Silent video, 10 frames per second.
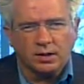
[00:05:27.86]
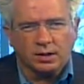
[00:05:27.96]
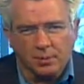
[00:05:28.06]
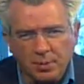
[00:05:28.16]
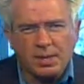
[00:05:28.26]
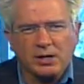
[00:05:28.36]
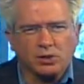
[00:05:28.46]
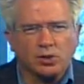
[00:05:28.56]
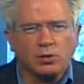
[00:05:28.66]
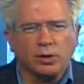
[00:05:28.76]
Let me make
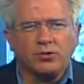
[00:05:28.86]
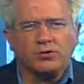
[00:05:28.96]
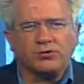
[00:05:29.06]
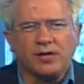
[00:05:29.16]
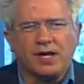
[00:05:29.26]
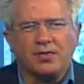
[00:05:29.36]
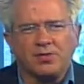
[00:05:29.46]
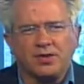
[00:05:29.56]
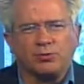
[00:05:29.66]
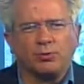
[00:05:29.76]
sure you understand that
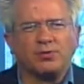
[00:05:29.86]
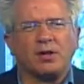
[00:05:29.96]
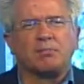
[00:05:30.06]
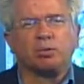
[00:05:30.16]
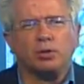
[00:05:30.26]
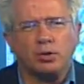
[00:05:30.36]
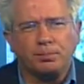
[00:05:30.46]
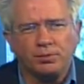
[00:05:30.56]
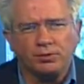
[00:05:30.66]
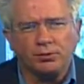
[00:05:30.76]
this was a
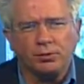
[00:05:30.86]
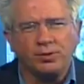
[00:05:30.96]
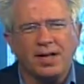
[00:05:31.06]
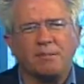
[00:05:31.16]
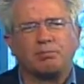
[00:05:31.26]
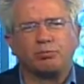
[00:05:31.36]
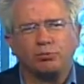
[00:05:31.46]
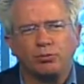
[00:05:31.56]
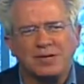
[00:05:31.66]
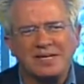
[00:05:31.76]
purposeful and
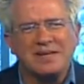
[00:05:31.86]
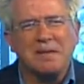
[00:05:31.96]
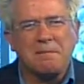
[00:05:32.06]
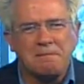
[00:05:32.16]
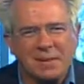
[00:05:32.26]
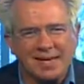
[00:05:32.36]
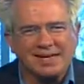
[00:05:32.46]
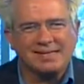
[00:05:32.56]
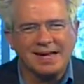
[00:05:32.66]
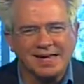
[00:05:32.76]

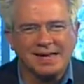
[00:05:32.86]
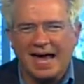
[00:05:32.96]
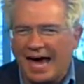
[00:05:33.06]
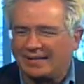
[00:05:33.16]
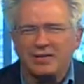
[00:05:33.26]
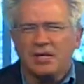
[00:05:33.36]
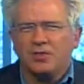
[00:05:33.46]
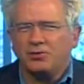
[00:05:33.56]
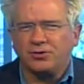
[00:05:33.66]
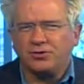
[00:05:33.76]
premeditated act.
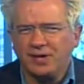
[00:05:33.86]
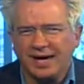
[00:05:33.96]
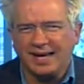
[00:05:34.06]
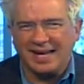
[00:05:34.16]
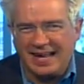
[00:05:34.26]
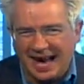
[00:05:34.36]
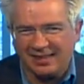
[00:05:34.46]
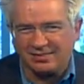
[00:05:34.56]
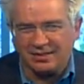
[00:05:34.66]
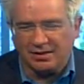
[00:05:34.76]
This is not an
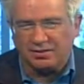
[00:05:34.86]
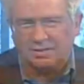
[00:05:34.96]
accident.